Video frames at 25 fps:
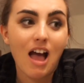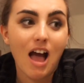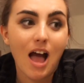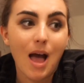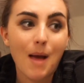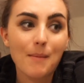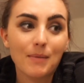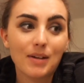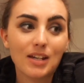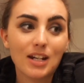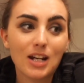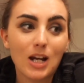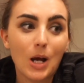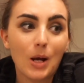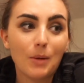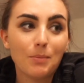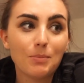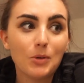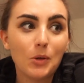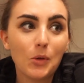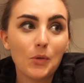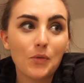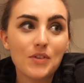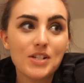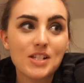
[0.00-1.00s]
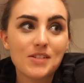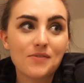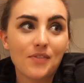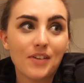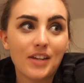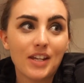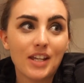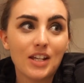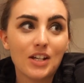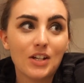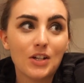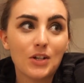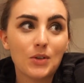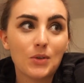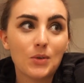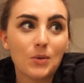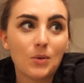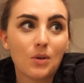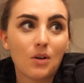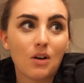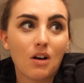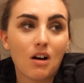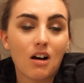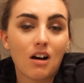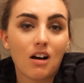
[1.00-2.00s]
I'm gonna upload this
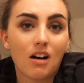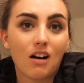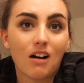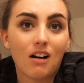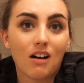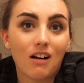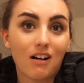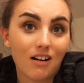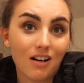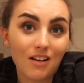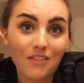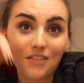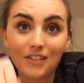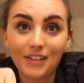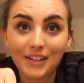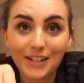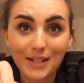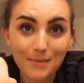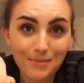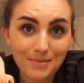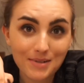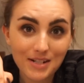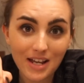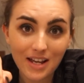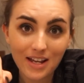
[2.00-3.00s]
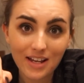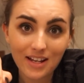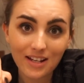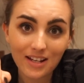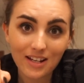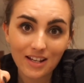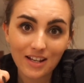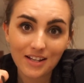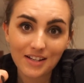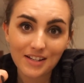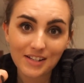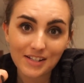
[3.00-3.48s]
video on the leap day.